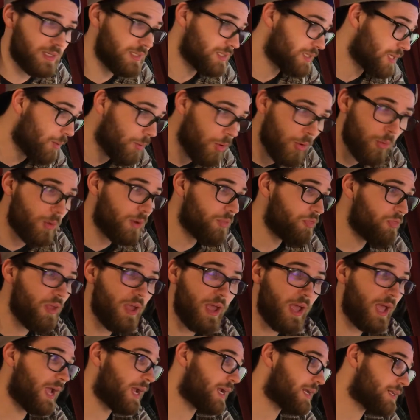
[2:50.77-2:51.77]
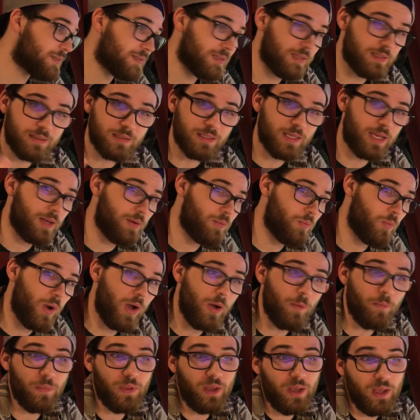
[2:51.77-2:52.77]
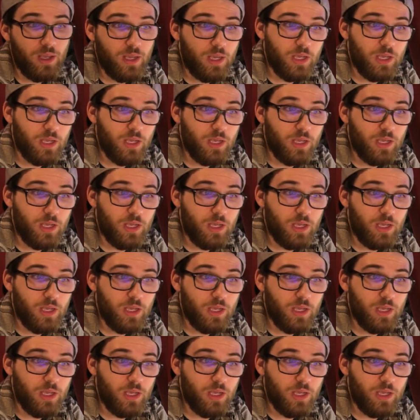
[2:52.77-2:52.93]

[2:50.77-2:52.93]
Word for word: And he said, Well, what the heck? And they said, Well,